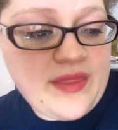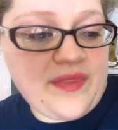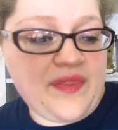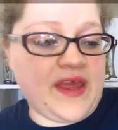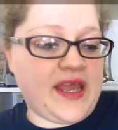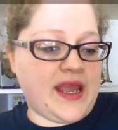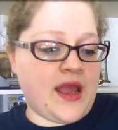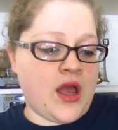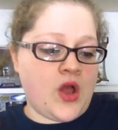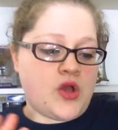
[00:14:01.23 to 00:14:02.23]

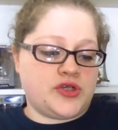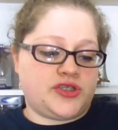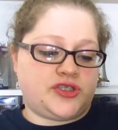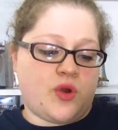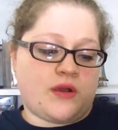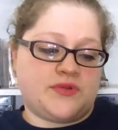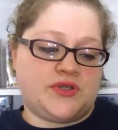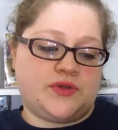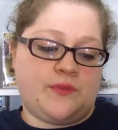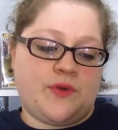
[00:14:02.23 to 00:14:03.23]
the
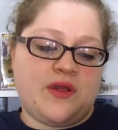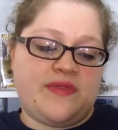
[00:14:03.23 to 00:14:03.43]
Stormtrooper.